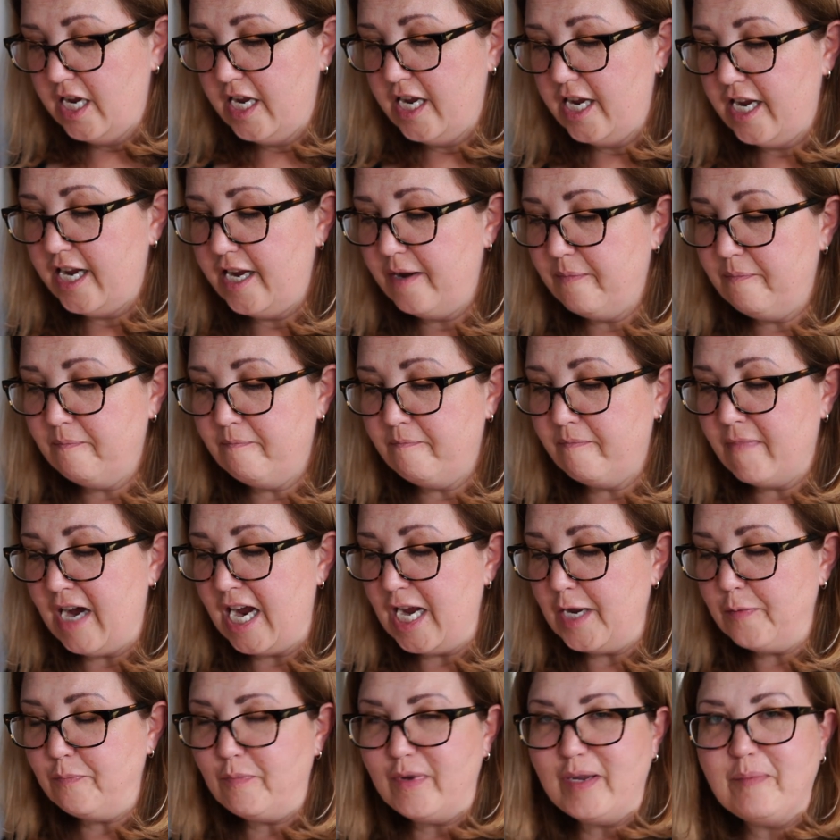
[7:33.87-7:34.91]
It
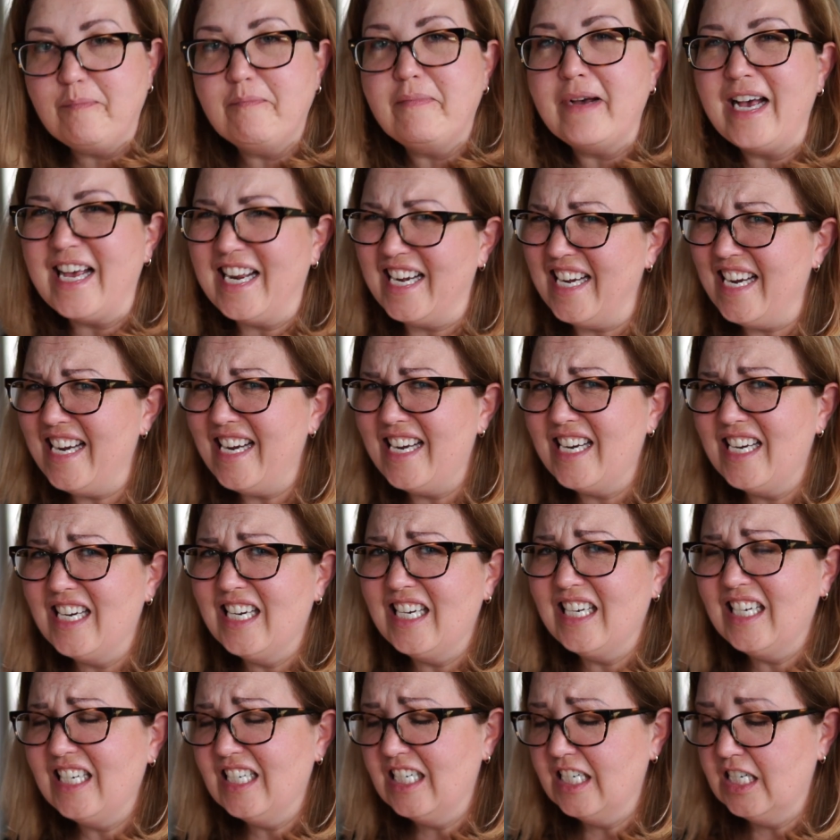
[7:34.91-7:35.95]
might be Betty.
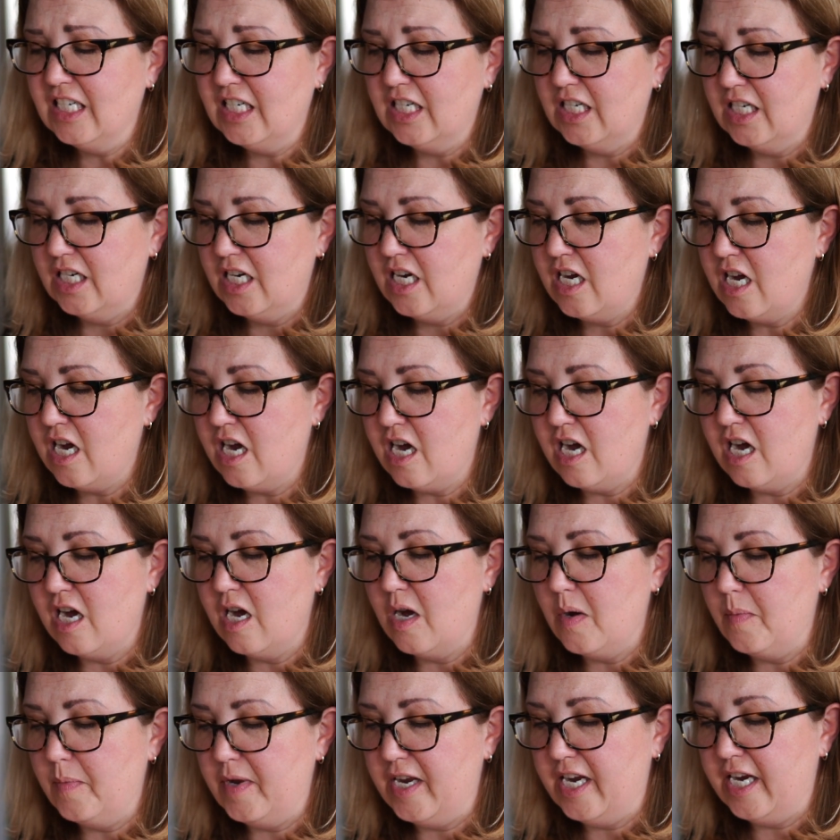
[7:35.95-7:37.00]

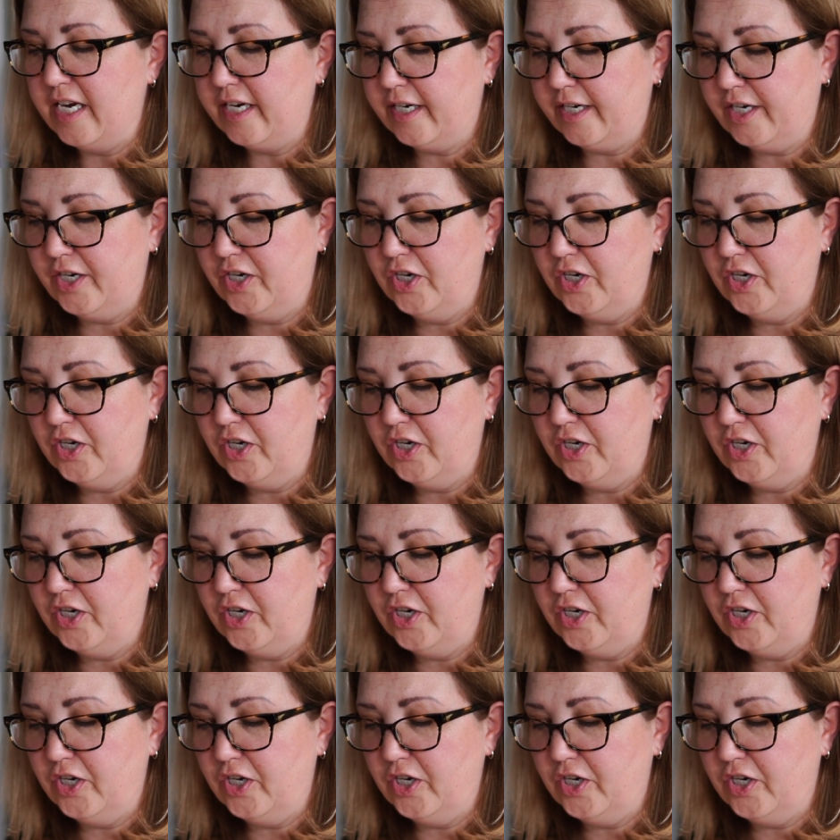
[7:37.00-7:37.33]
It